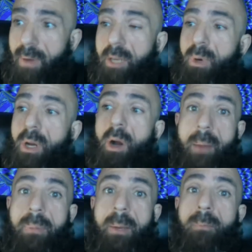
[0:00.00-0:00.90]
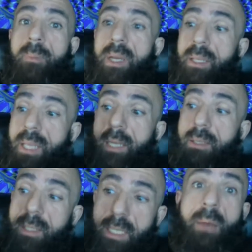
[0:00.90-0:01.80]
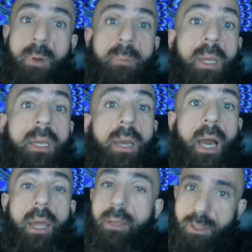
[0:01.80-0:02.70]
if I could bring all my people with me and they get to stay with me,